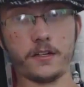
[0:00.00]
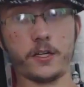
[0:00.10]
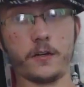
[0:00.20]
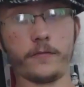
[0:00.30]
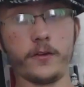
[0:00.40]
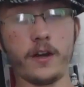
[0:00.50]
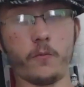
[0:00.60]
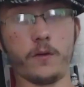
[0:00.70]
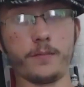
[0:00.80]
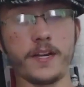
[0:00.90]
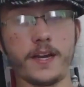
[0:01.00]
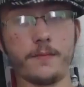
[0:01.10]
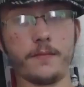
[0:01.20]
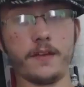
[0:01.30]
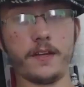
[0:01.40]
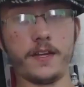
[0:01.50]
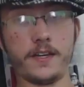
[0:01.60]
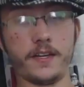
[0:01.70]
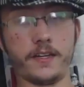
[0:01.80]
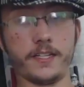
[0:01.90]
A curfew at 1 p.m.
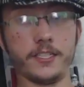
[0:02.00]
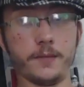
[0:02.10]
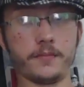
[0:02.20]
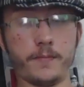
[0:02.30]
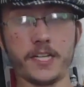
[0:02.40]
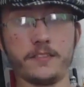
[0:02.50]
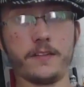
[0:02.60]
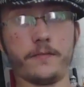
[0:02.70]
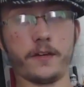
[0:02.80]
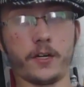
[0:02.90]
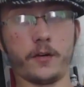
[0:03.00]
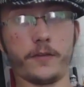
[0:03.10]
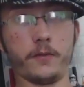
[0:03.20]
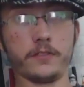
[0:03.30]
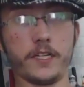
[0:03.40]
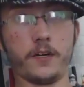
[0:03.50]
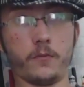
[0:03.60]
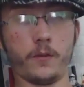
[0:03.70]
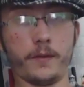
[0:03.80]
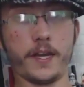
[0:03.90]
In, in Egypt. Imagine if a curfew was here
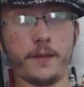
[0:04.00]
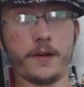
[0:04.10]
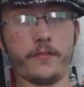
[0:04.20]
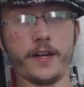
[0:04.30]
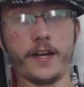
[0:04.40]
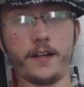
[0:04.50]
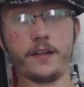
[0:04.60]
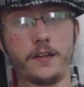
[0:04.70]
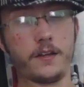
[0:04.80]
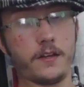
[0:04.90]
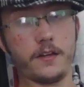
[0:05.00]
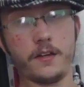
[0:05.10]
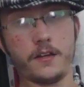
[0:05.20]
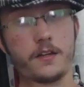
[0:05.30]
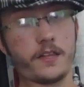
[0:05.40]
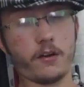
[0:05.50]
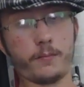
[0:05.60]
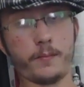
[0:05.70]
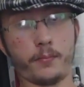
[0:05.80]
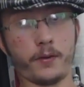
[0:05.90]
at 1 p.m. every day. That
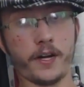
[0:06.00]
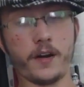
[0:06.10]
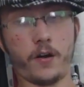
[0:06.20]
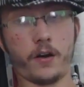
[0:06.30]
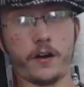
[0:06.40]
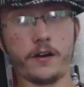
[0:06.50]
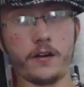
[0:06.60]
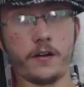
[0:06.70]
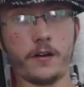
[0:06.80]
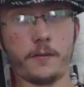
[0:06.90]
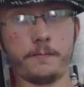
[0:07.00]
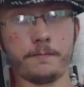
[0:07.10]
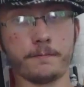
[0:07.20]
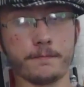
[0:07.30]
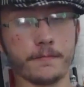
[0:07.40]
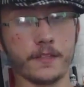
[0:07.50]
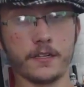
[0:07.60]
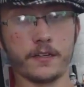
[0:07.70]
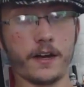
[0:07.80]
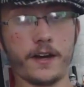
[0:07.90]
would be pretty hard. Um,
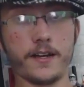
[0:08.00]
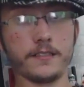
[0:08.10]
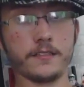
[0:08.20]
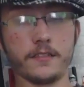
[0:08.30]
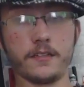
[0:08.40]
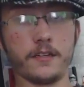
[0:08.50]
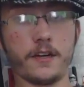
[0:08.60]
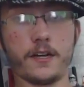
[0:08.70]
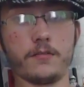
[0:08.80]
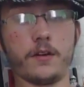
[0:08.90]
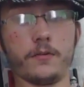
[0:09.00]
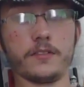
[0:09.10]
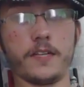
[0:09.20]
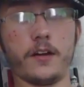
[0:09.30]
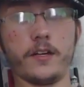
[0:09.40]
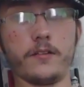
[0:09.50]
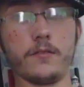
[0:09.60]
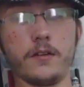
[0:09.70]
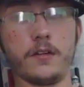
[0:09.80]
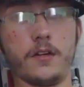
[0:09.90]
guys, I don't know what to tell
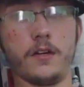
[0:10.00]
you.